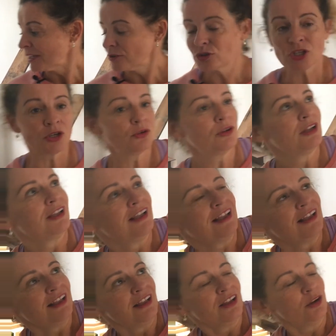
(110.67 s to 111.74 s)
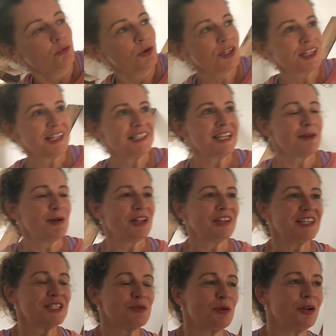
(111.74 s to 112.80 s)
So what can I say about
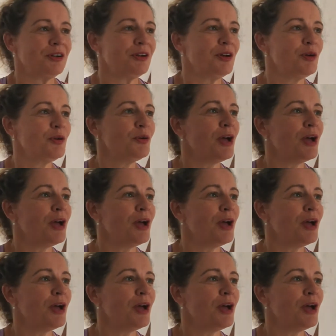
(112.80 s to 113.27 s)
this one?